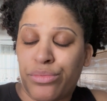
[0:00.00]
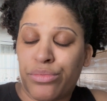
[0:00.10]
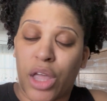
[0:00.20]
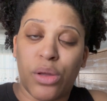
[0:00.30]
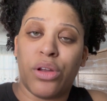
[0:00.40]

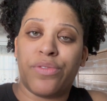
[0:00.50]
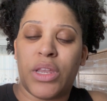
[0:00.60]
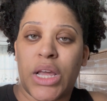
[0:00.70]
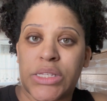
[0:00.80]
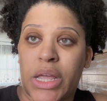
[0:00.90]
Now you'll learn for the
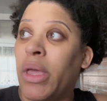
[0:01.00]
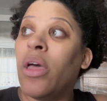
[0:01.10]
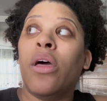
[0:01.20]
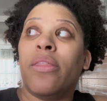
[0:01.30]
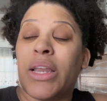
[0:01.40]
next time.
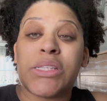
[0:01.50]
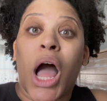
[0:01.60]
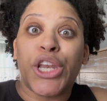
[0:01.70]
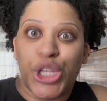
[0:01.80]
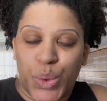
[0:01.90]
That is
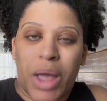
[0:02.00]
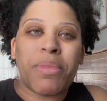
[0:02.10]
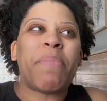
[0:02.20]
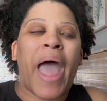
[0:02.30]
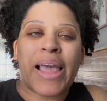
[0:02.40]
on you. I'm
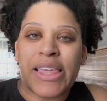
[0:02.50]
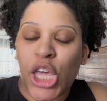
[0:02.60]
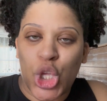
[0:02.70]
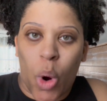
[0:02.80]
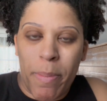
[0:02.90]
not packing
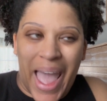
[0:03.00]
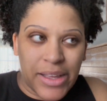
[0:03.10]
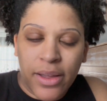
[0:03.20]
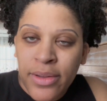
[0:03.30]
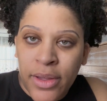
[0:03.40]
your
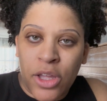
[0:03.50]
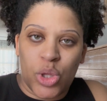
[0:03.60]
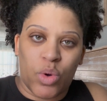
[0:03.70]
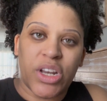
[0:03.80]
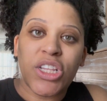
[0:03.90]
bag.
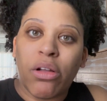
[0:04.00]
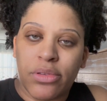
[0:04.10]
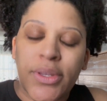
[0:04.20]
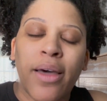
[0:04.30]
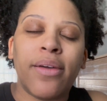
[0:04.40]
You're an adult.